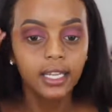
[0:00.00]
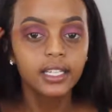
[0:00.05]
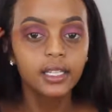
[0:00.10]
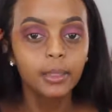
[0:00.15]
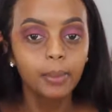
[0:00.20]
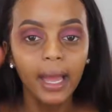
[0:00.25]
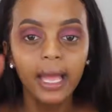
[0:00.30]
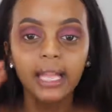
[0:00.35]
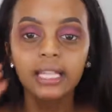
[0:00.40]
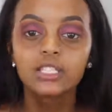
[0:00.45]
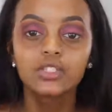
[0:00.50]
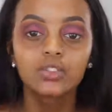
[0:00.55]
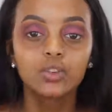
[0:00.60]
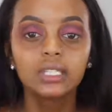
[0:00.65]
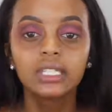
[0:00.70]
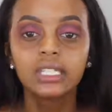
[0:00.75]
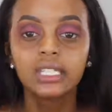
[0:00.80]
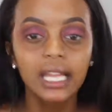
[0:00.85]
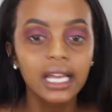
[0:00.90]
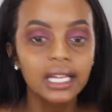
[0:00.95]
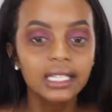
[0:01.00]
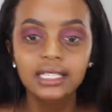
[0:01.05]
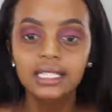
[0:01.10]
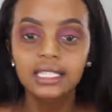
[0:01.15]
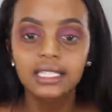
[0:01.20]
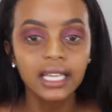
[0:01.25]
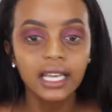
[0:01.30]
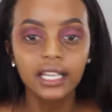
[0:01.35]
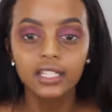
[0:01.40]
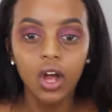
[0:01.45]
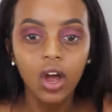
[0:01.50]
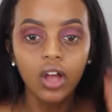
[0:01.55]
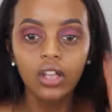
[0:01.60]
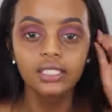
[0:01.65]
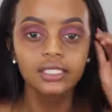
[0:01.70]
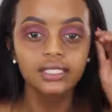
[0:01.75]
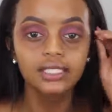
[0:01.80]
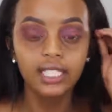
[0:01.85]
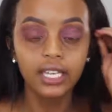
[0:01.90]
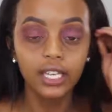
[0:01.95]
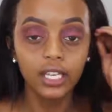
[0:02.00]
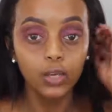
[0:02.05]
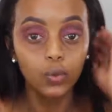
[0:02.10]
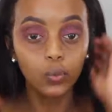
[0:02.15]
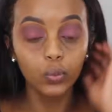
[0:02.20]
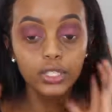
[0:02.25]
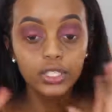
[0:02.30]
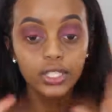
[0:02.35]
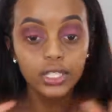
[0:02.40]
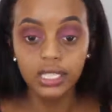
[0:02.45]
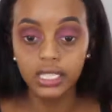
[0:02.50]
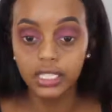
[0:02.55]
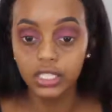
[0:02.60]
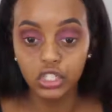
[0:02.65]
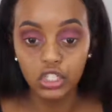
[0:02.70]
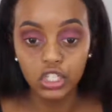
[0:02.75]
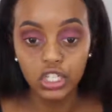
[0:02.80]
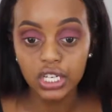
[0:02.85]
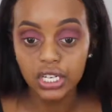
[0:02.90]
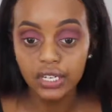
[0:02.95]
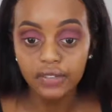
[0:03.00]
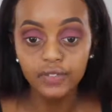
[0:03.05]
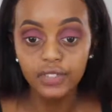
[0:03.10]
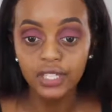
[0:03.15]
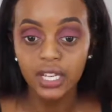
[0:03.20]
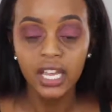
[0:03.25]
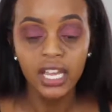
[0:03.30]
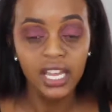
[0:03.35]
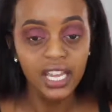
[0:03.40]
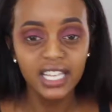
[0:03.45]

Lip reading: The palette is only less than $10 and we just achieved,